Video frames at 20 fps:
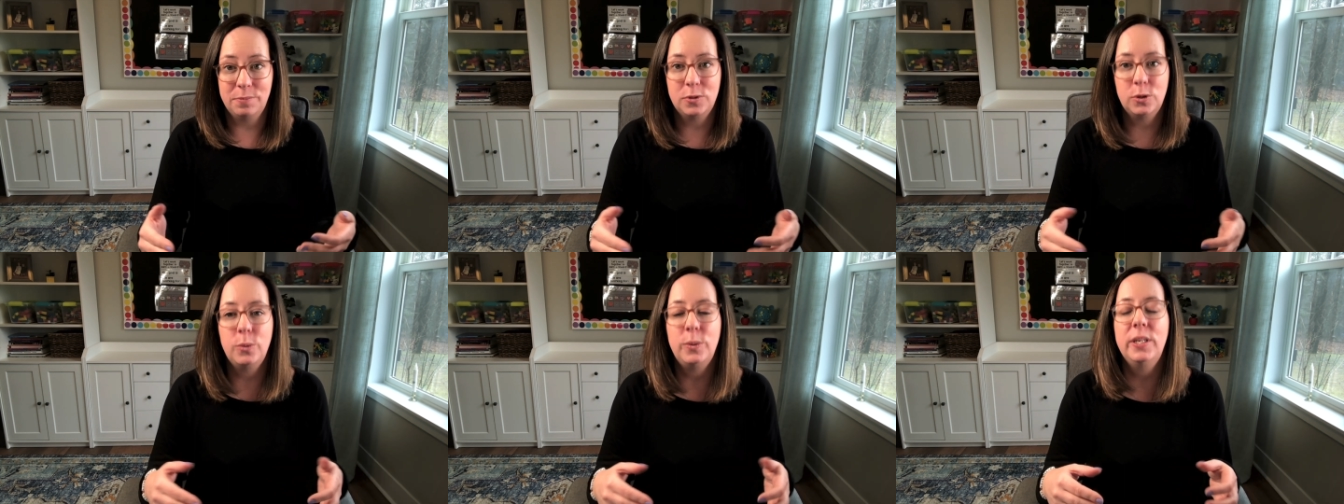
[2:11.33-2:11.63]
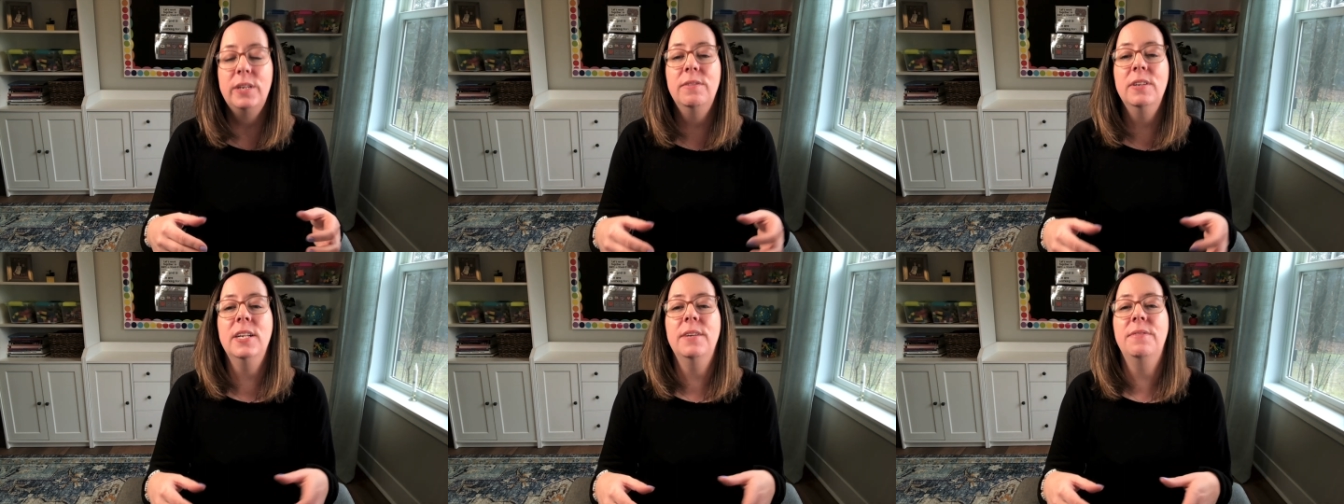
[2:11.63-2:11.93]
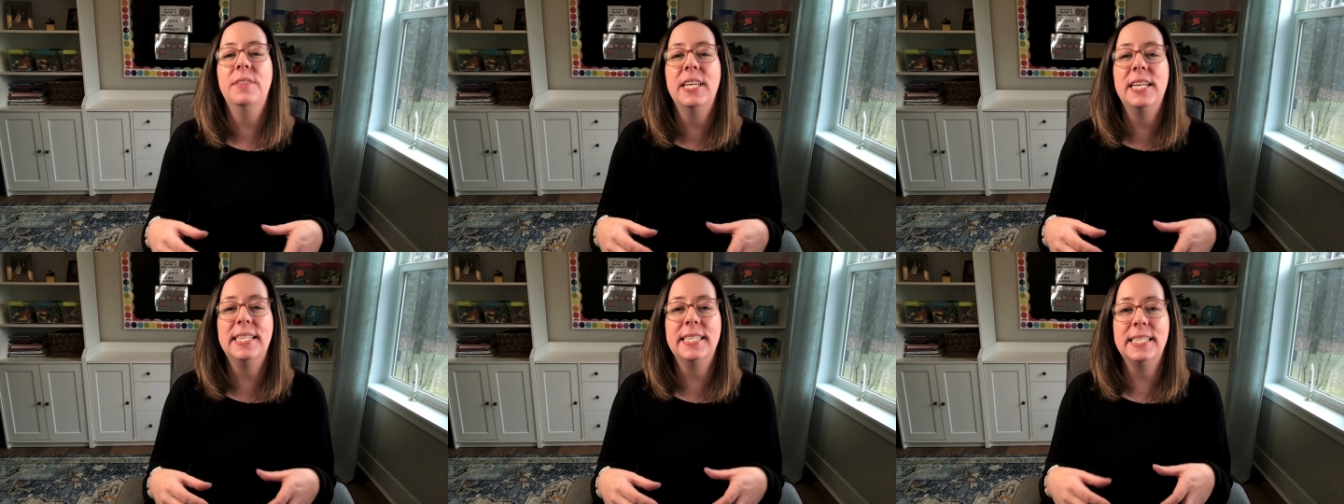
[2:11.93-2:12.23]
So even
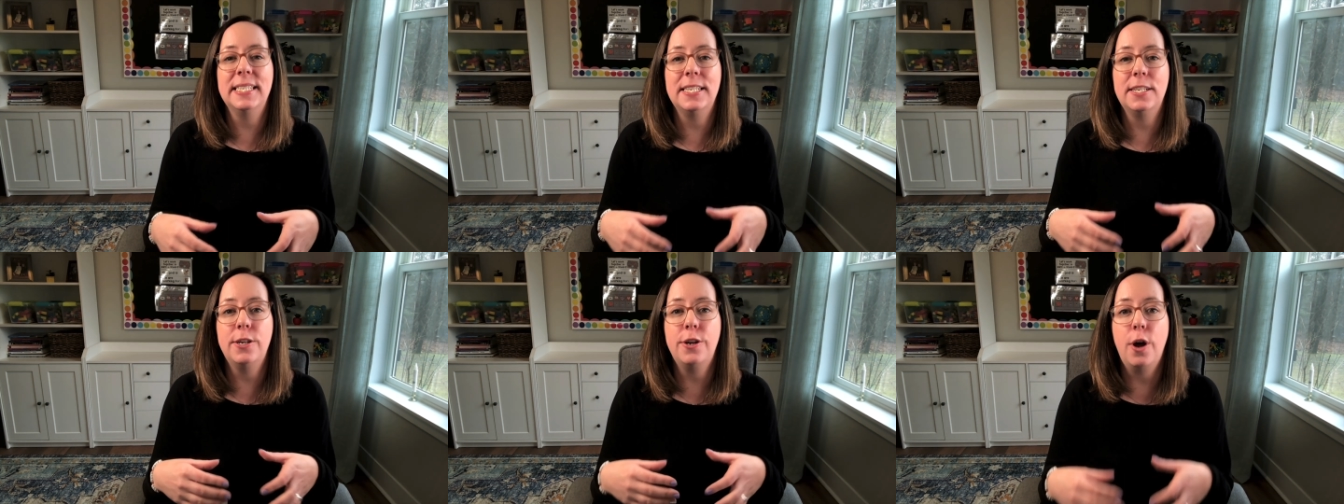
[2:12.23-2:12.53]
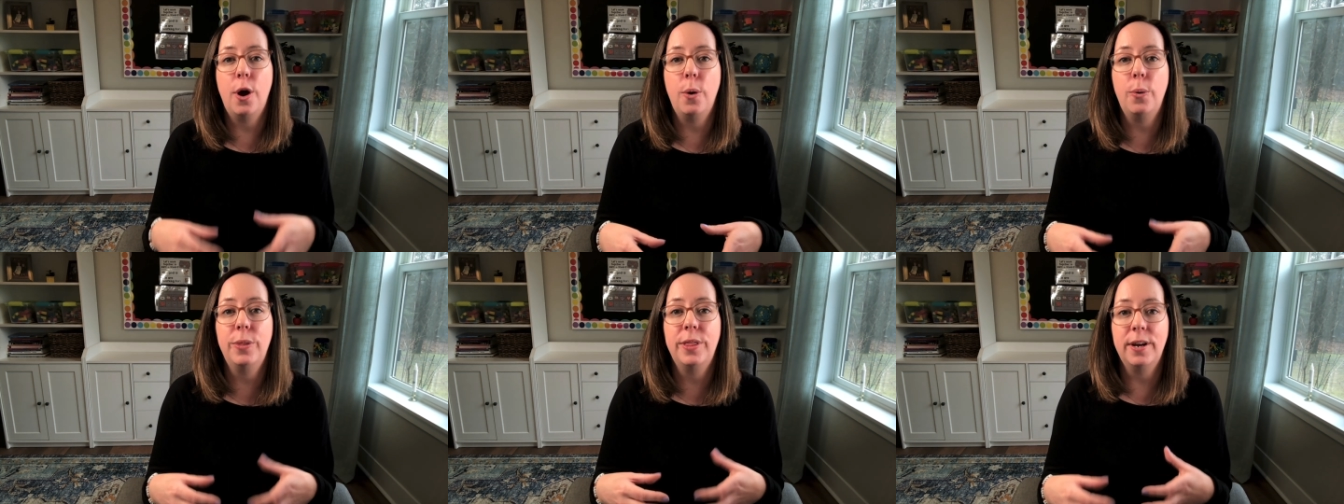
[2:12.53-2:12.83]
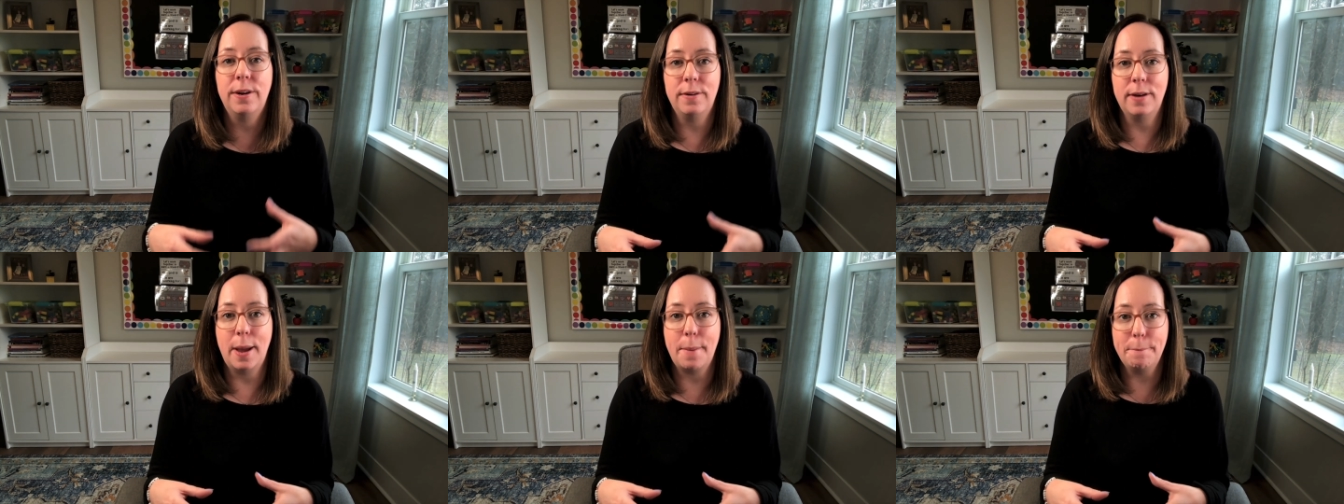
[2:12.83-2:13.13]
if they didn't know
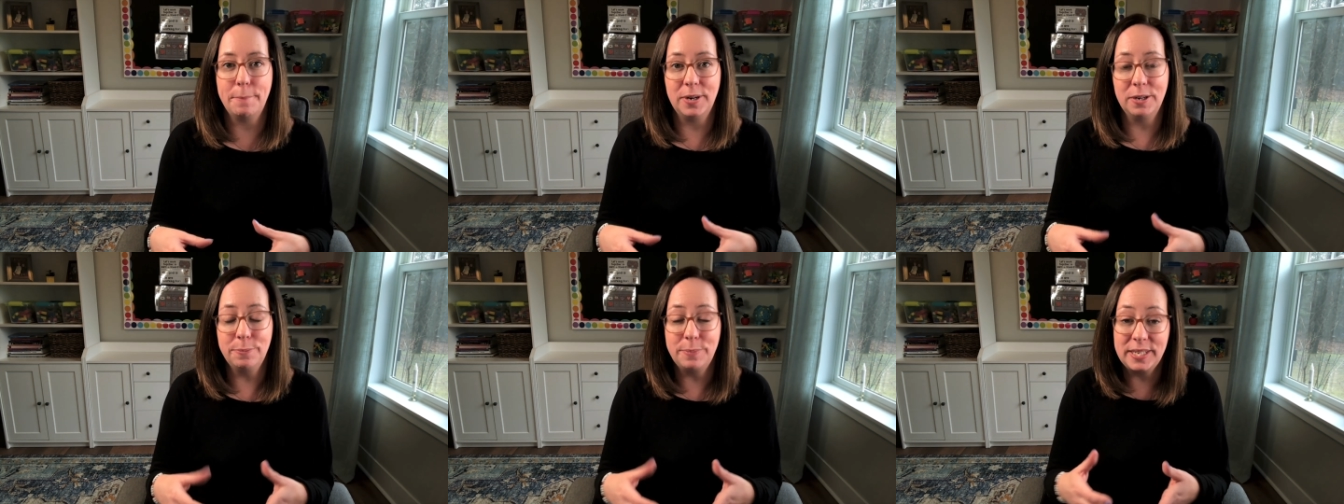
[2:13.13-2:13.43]
their number,